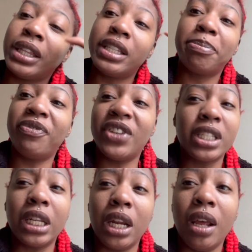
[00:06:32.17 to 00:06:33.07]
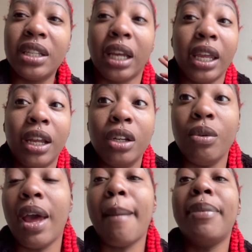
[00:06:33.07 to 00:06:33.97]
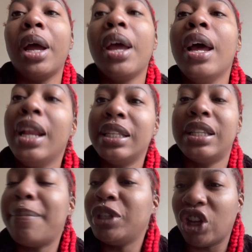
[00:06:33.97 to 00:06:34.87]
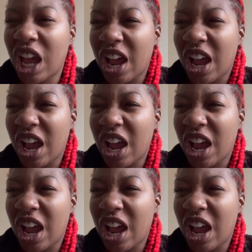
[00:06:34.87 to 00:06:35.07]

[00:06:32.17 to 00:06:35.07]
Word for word: this facility because I can't do that. But let's let me show y'all.